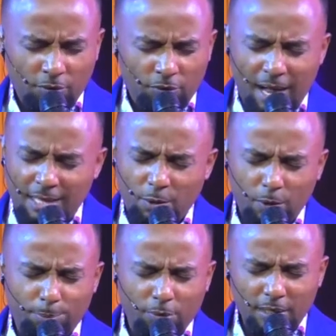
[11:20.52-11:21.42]
Father,
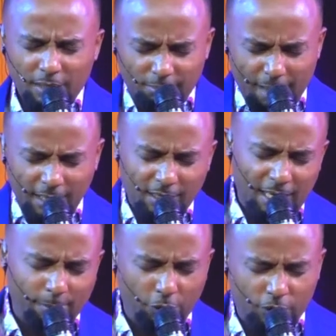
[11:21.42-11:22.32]
we pray in the mighty
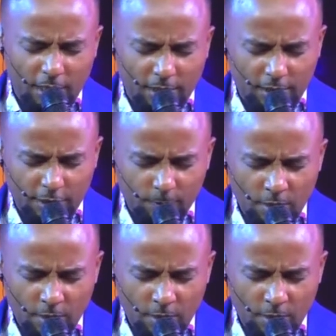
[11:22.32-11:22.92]
name of Jesus.